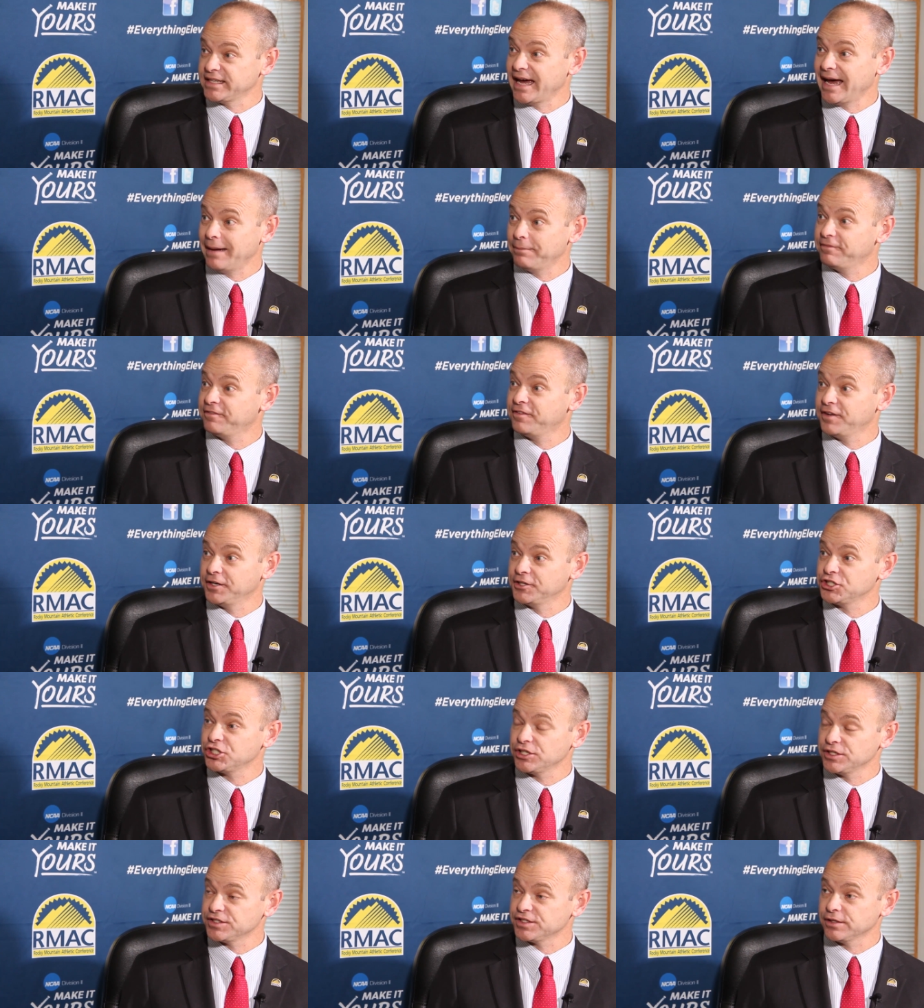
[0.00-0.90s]
top
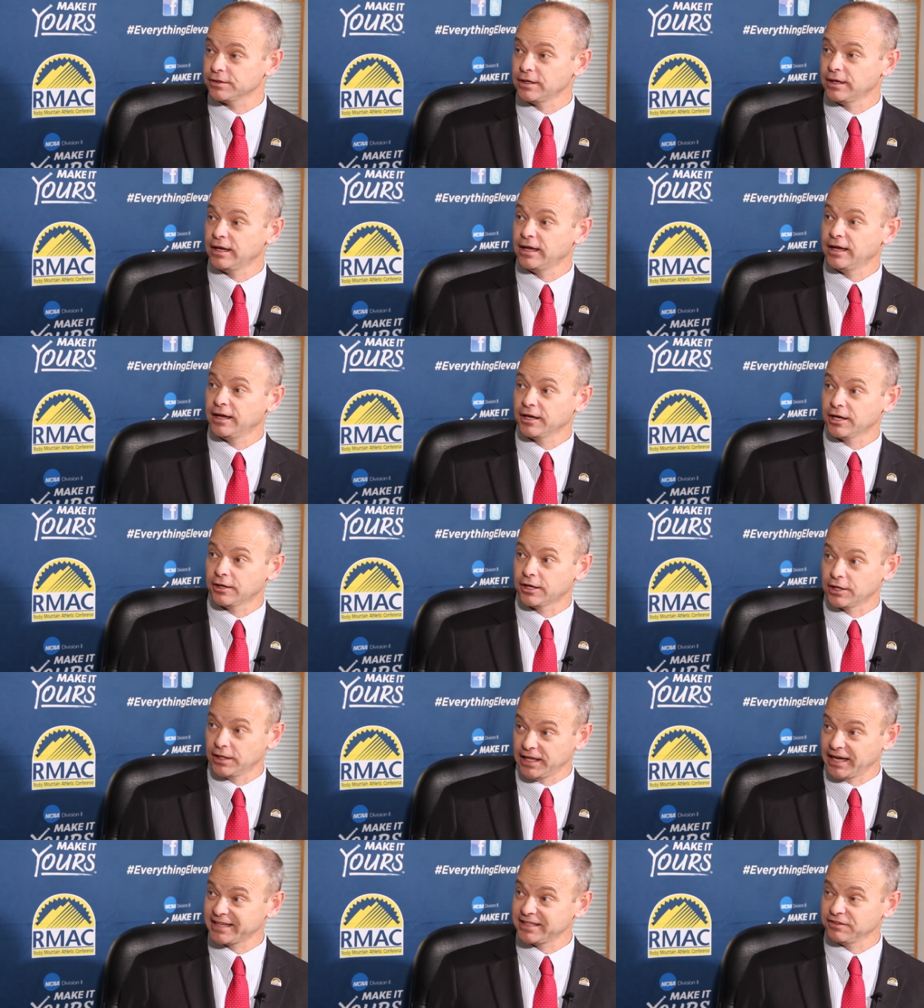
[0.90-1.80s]
finishes
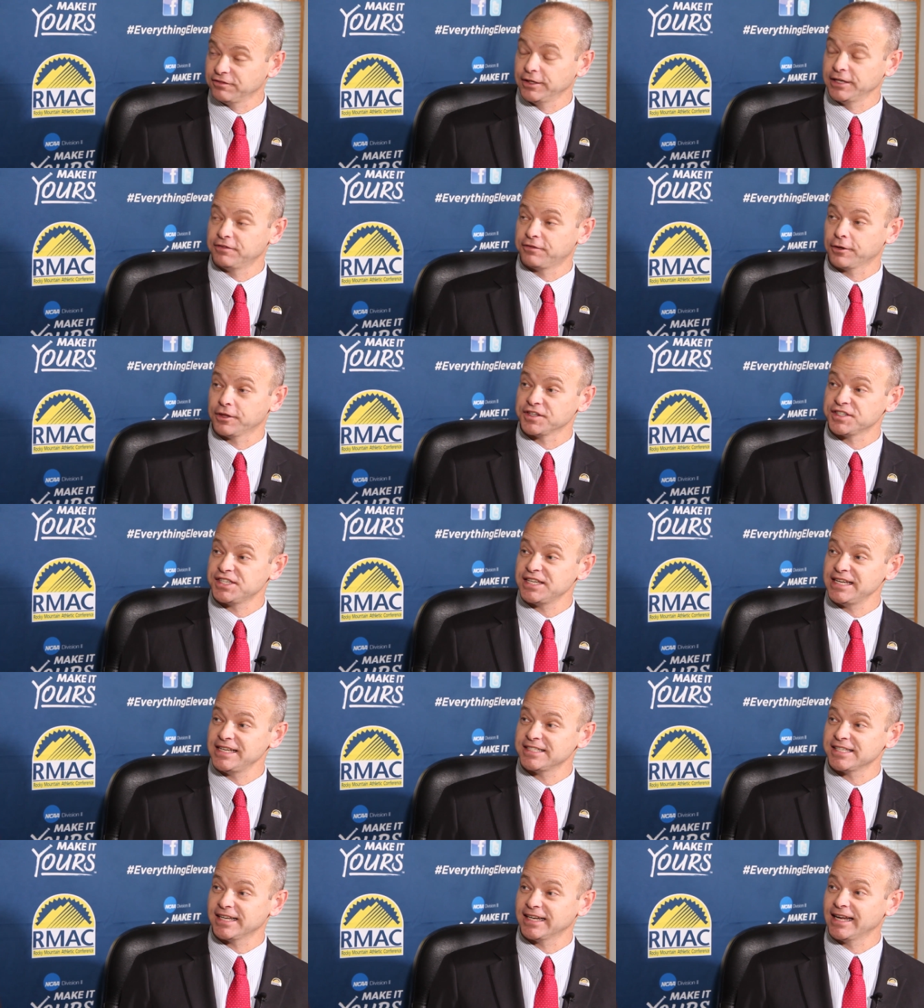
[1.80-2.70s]
collectively for the
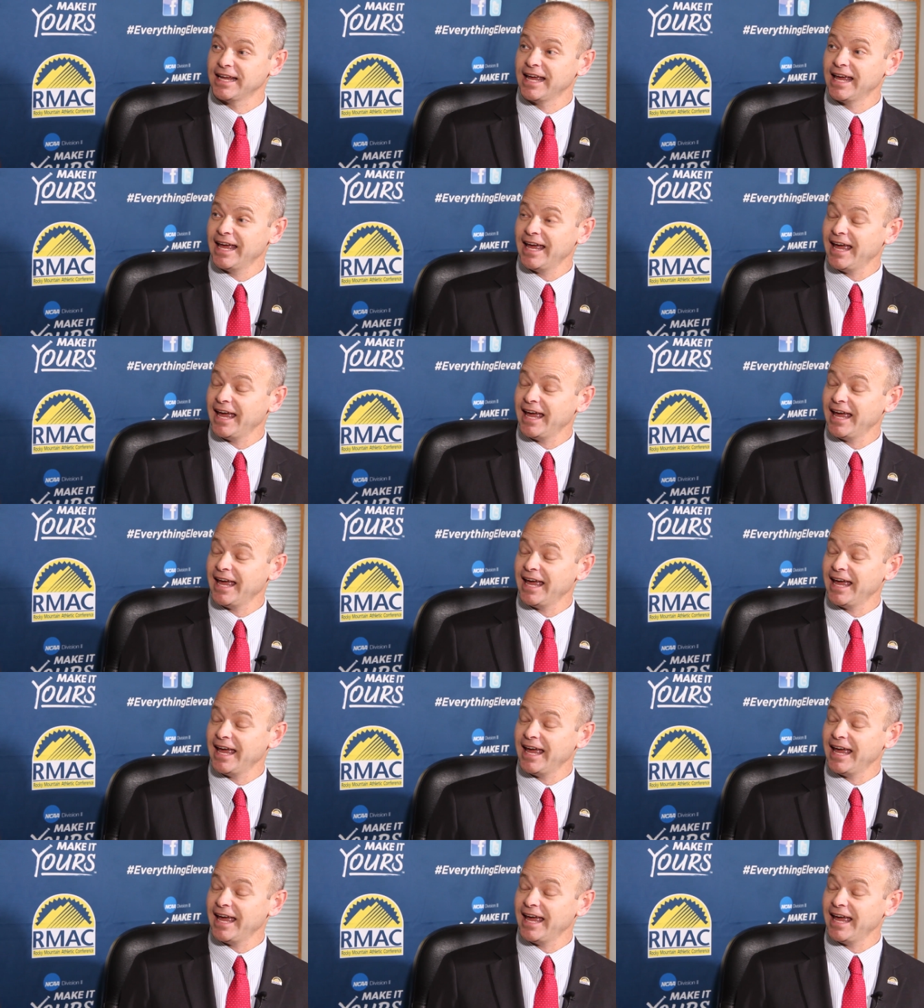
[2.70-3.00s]
season.